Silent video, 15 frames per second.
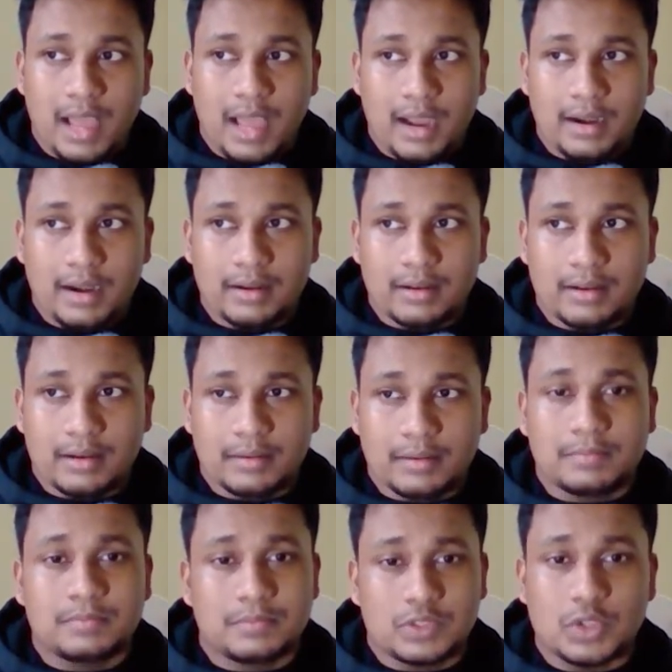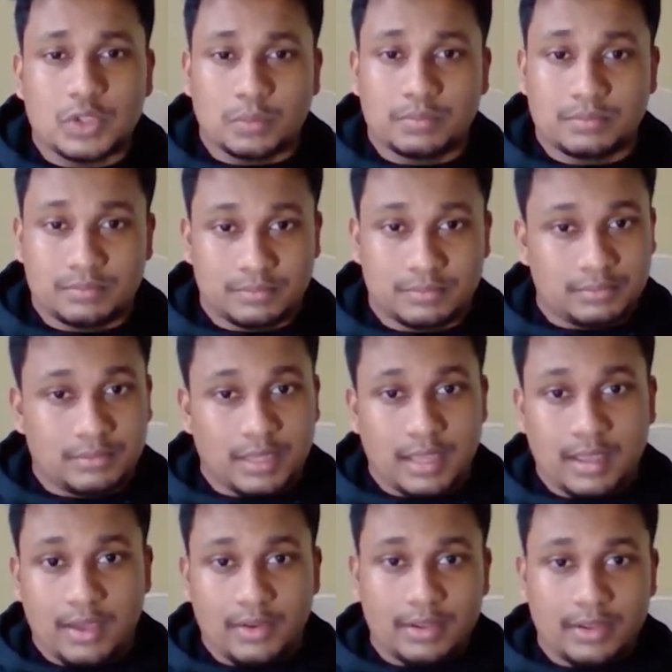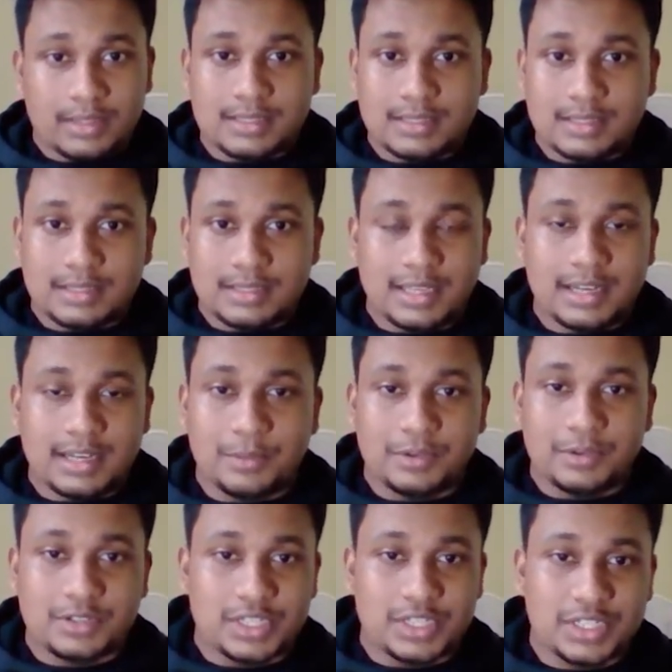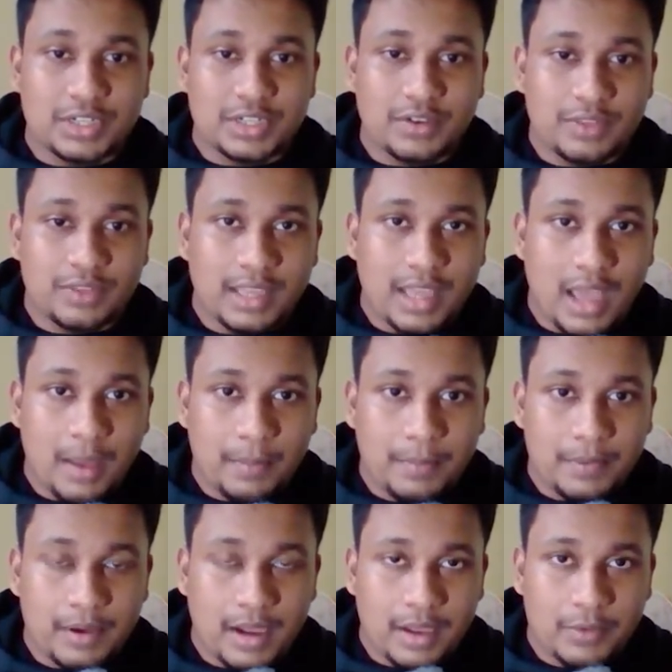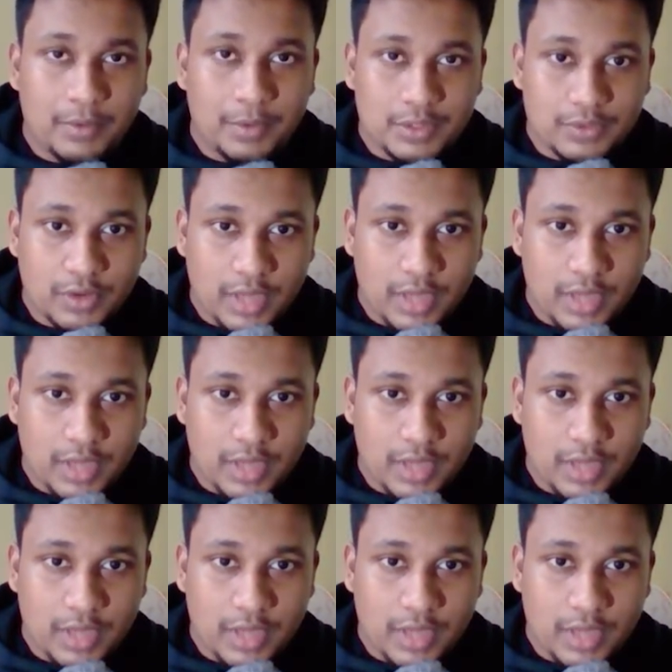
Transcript: And so here is the demonstration of the app I was